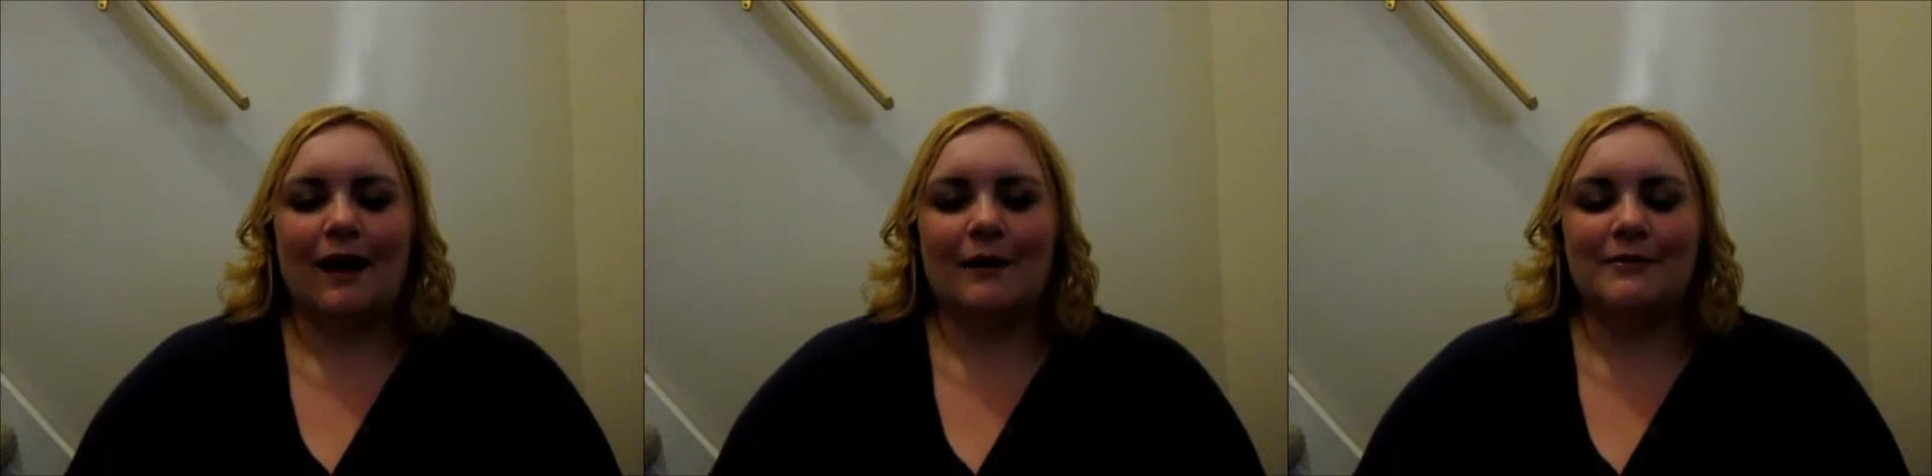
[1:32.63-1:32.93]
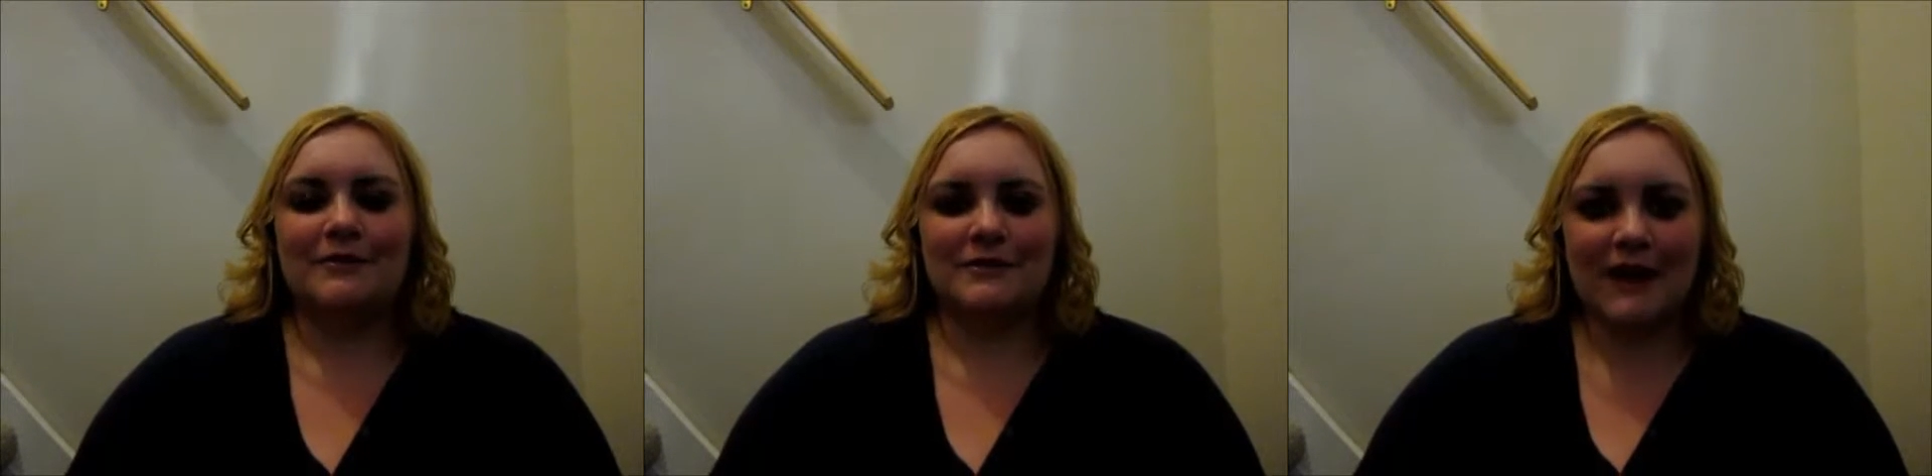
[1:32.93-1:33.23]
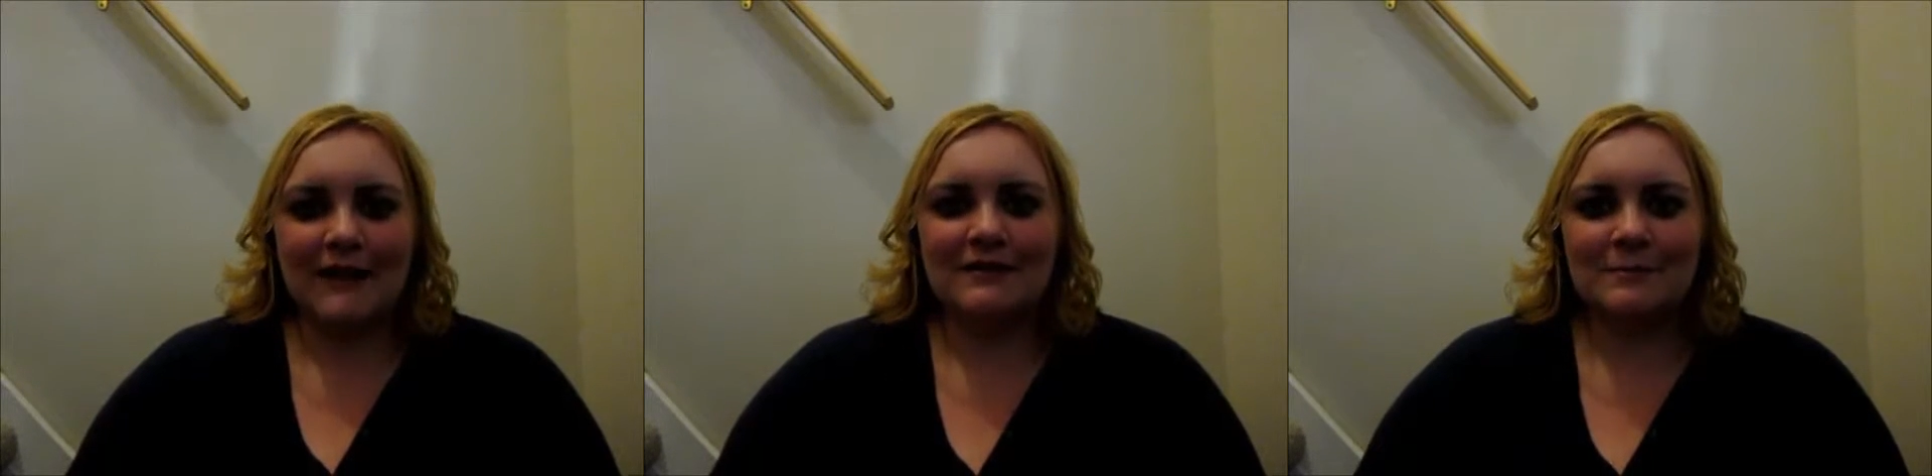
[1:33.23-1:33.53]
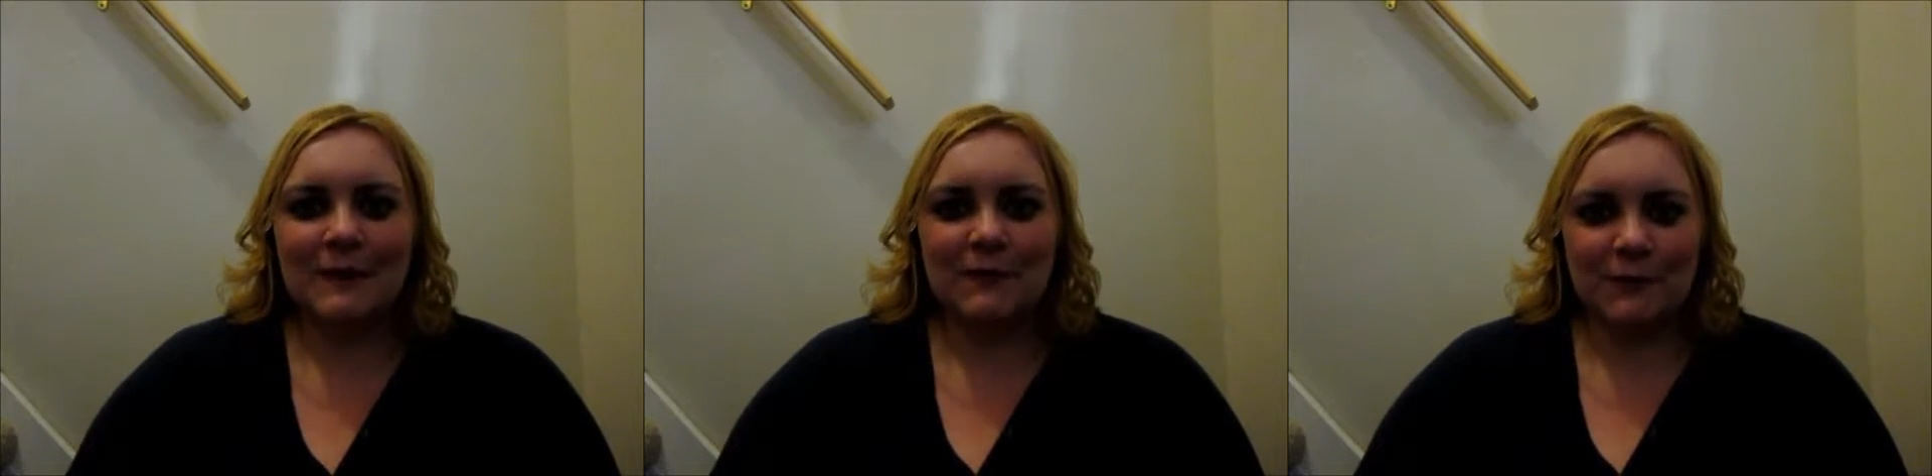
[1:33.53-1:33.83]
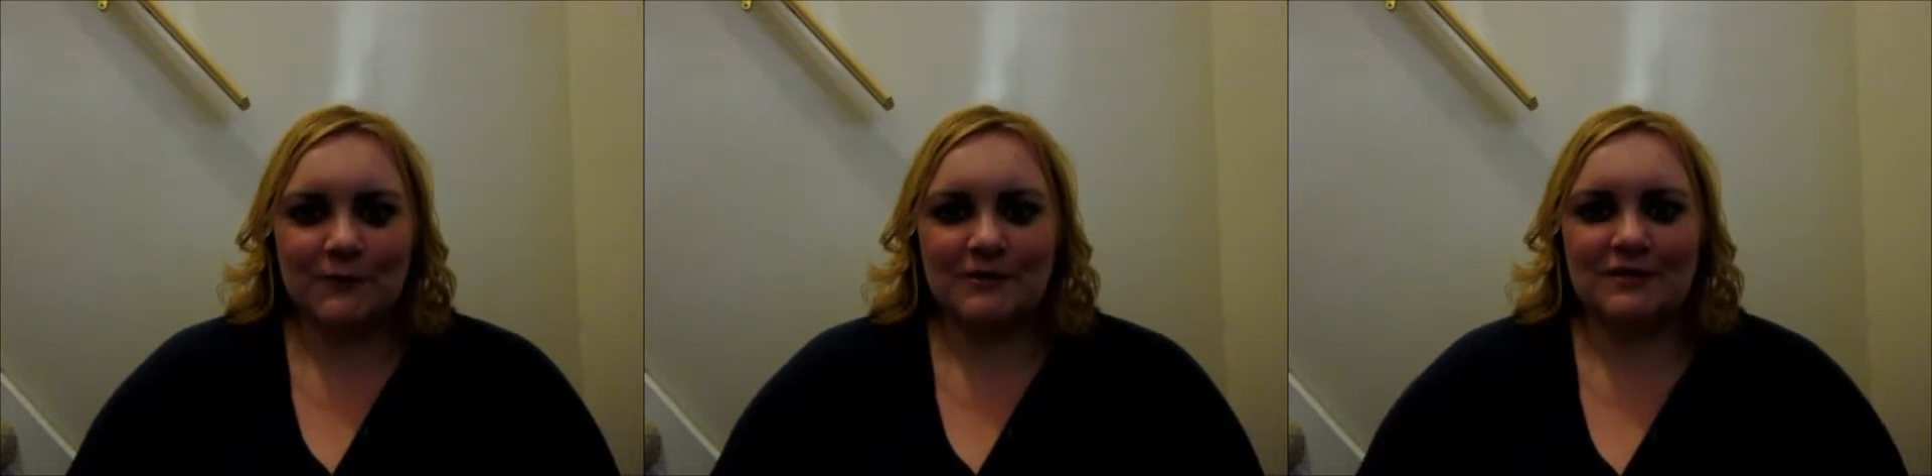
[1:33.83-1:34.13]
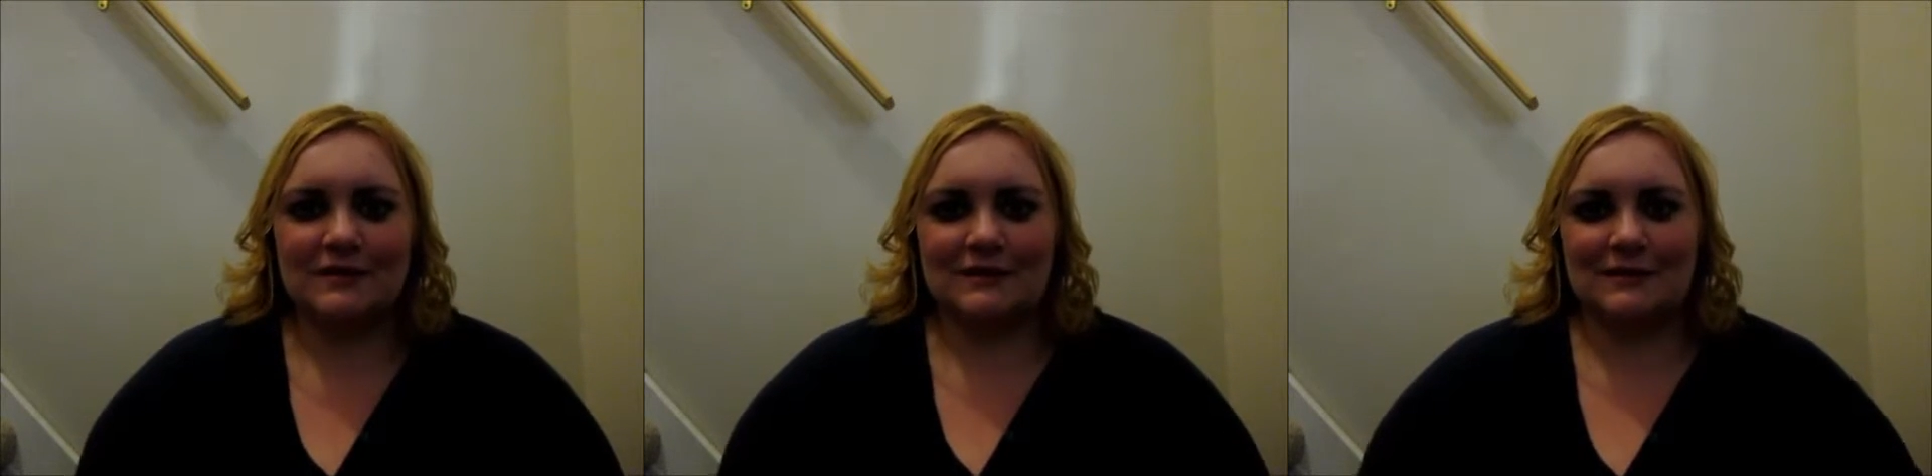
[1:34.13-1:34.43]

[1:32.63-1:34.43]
So that is my first